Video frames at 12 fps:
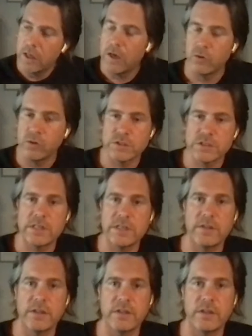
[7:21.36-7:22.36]
I would say
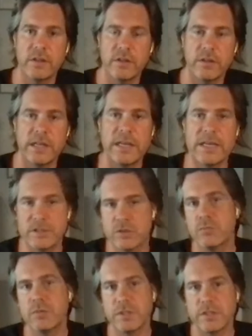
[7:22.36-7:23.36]
that has to
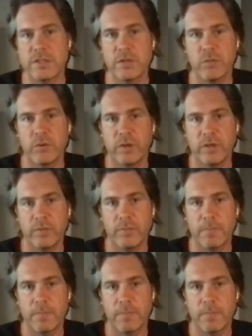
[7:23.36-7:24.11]
be the same way.